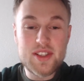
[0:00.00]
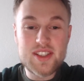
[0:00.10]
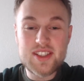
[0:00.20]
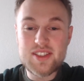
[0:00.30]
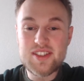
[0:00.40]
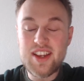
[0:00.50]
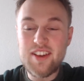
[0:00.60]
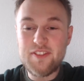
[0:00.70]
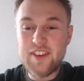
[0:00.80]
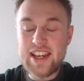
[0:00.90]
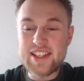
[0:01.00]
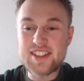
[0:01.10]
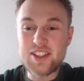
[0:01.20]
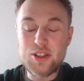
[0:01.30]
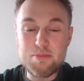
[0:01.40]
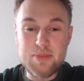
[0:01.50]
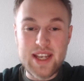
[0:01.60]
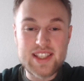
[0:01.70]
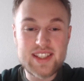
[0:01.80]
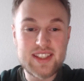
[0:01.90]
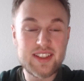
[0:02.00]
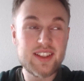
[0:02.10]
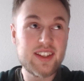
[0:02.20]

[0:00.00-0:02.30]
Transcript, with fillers: things that you miss.